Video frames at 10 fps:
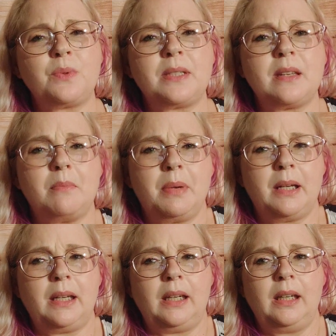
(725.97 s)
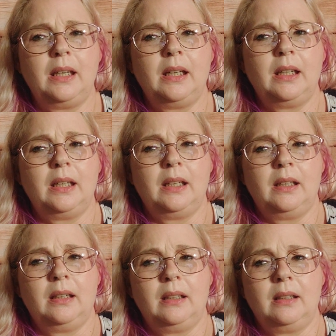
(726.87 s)
with somebody
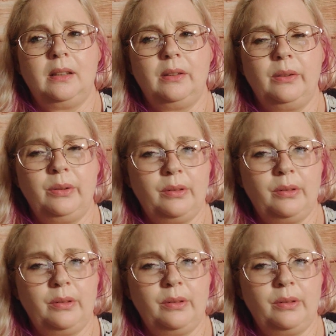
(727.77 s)
who